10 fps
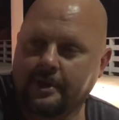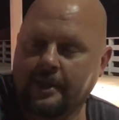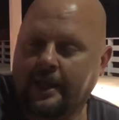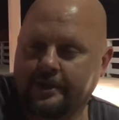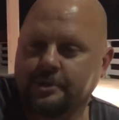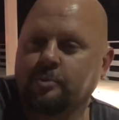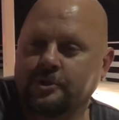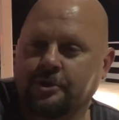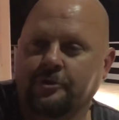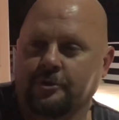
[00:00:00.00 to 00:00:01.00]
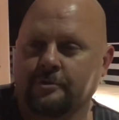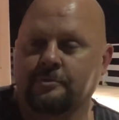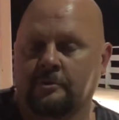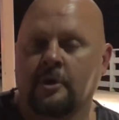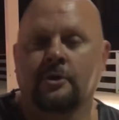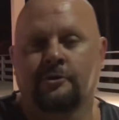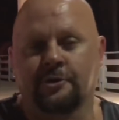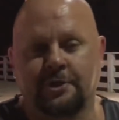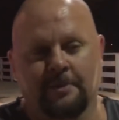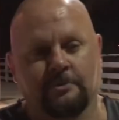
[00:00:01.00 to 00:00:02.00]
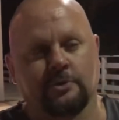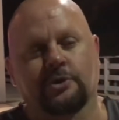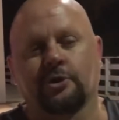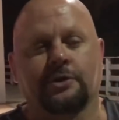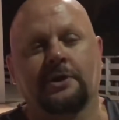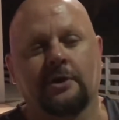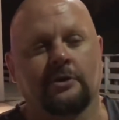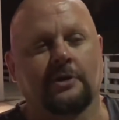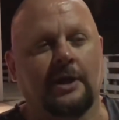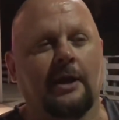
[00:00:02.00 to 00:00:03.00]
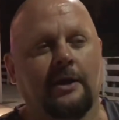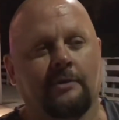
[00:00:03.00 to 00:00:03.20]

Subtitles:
I just wasn't their typical cookie cutter guy.